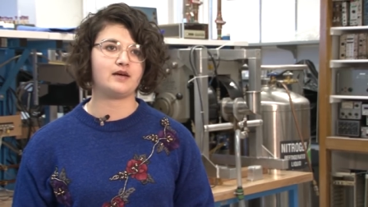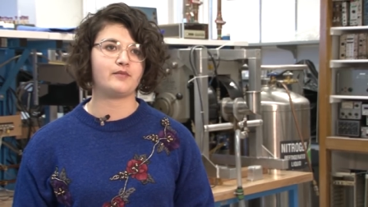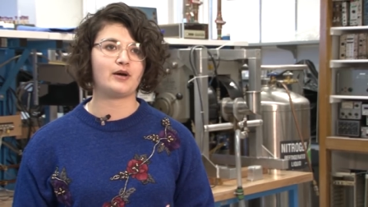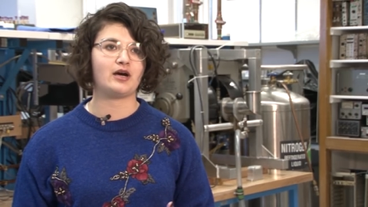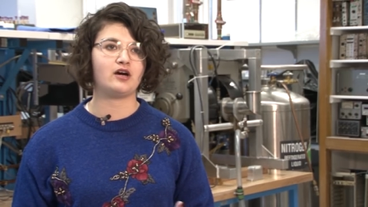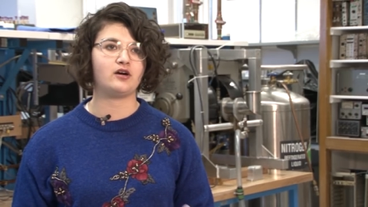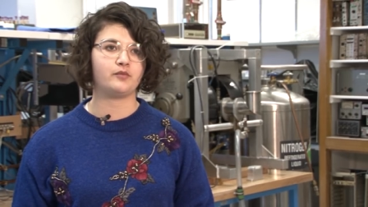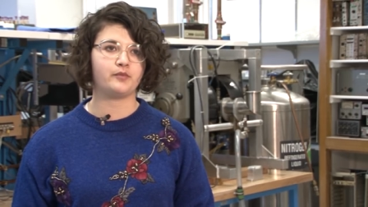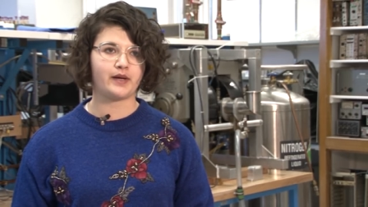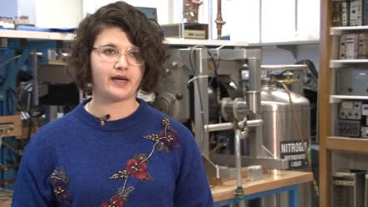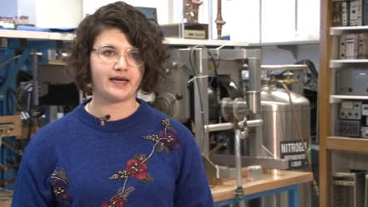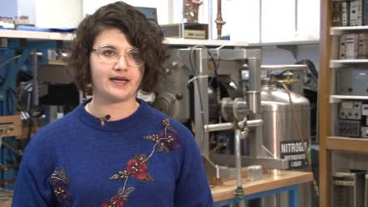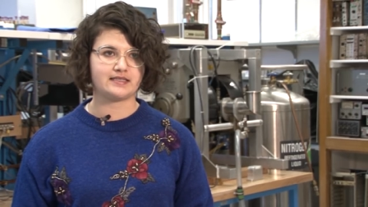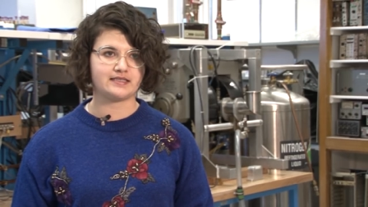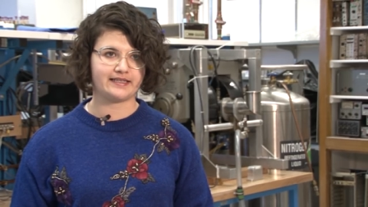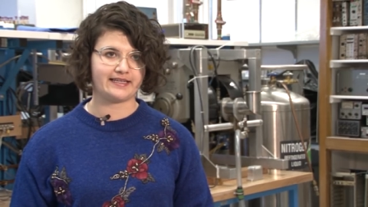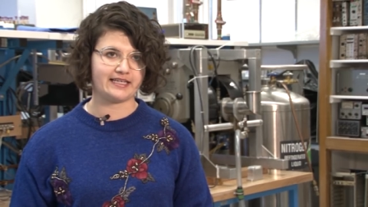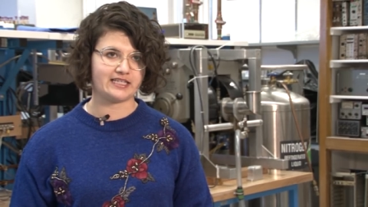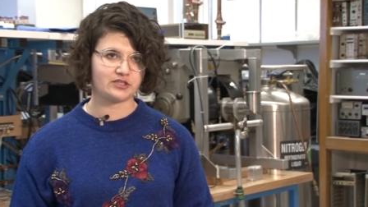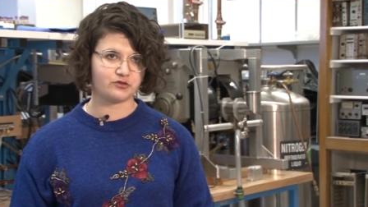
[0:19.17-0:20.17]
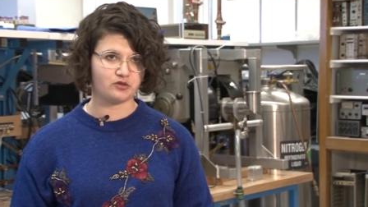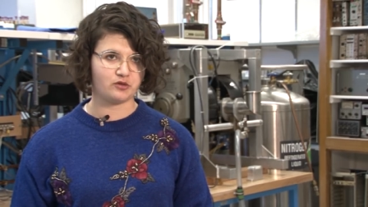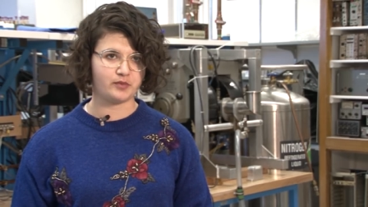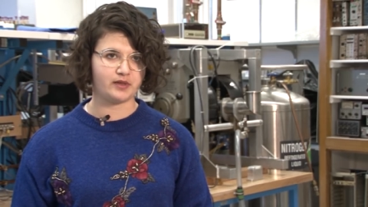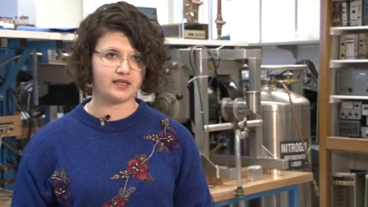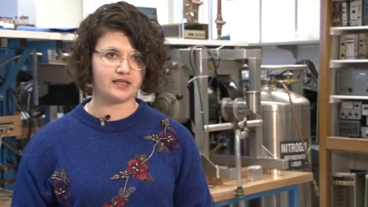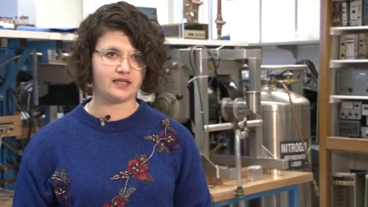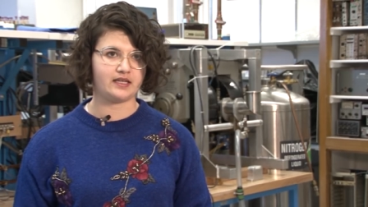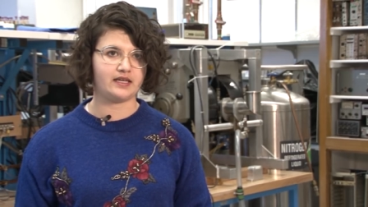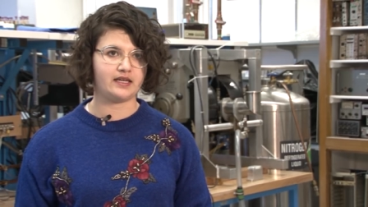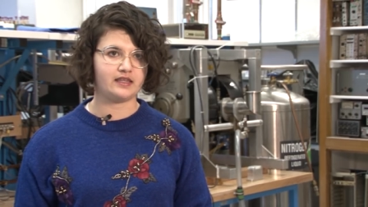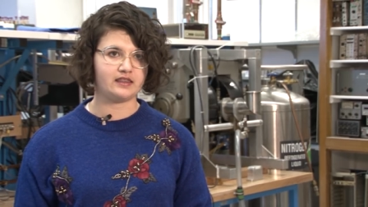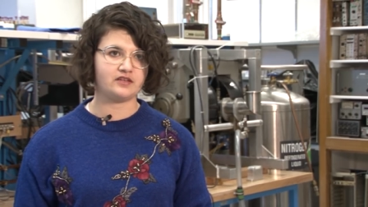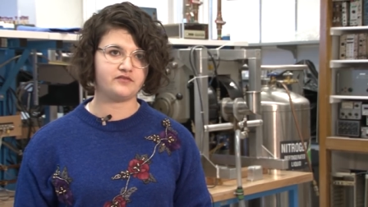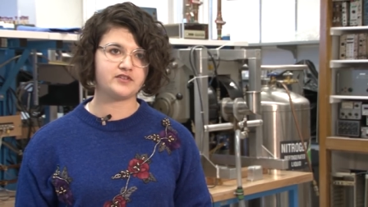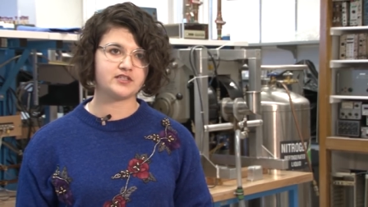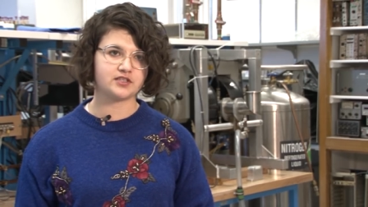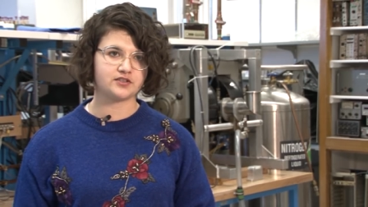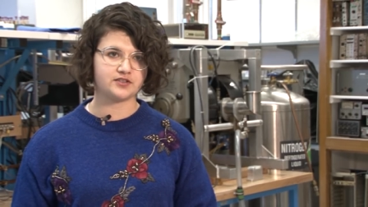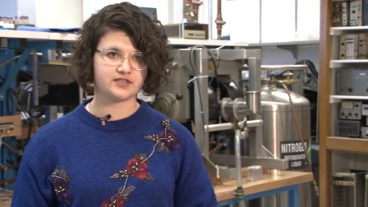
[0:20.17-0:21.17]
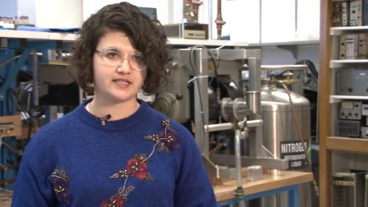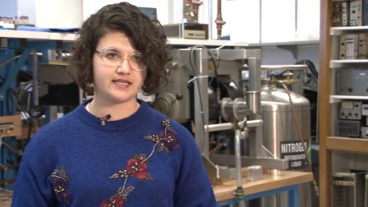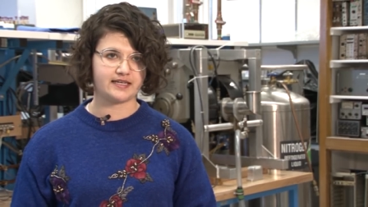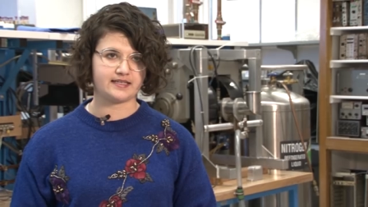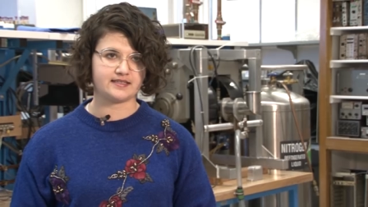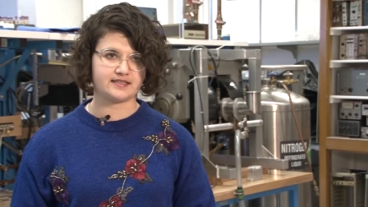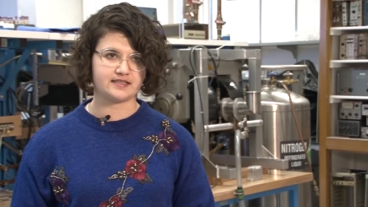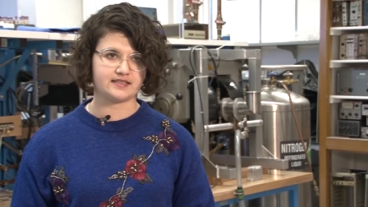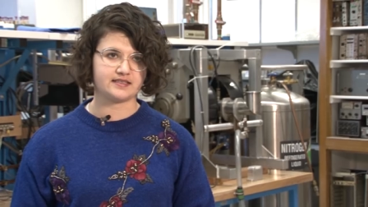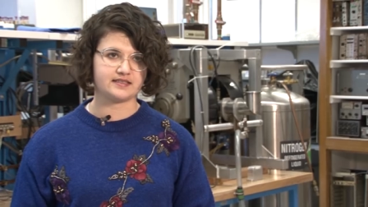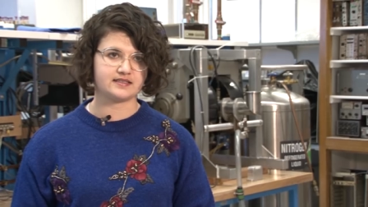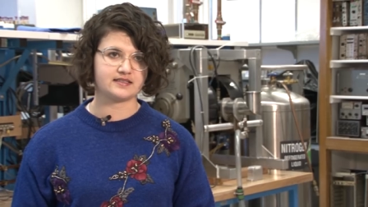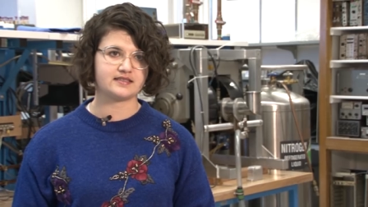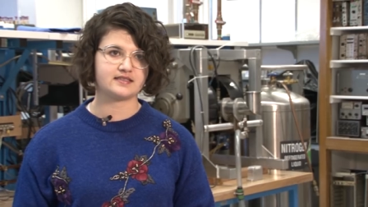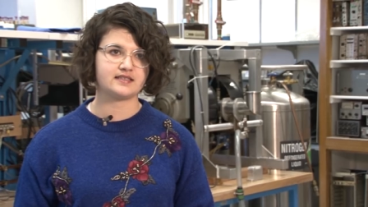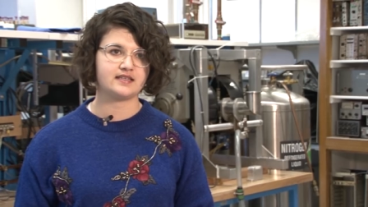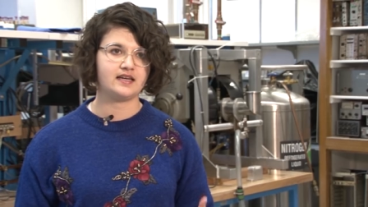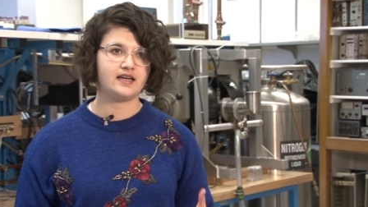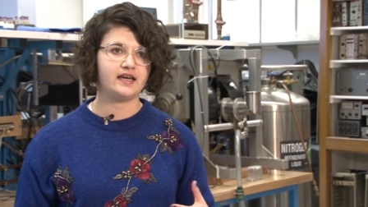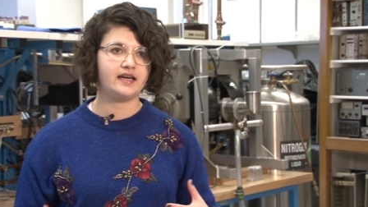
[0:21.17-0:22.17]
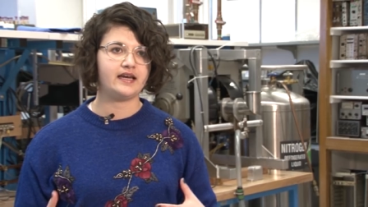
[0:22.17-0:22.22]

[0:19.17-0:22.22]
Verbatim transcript: about bias against women in the physical sciences,